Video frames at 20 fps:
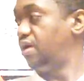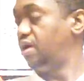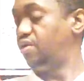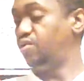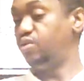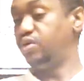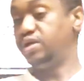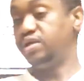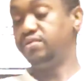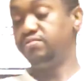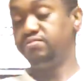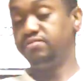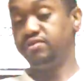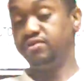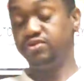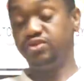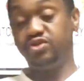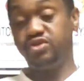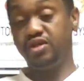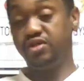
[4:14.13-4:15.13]
It
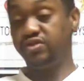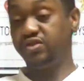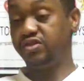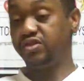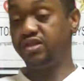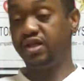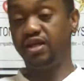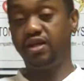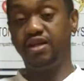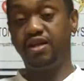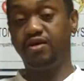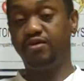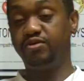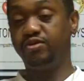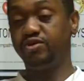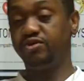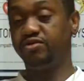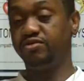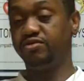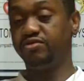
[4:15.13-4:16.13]
was just the same, I
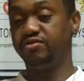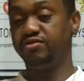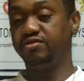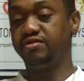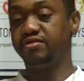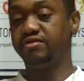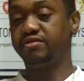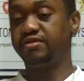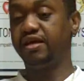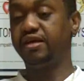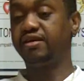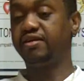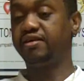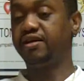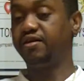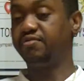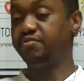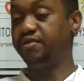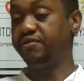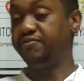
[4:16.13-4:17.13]
would say
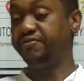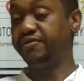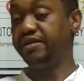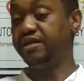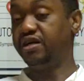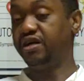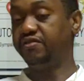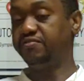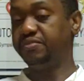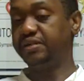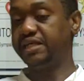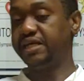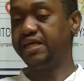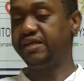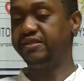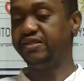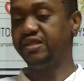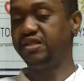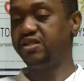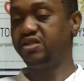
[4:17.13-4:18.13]
cut my feet off,
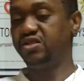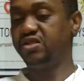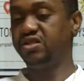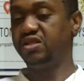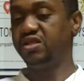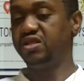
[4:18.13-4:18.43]
because it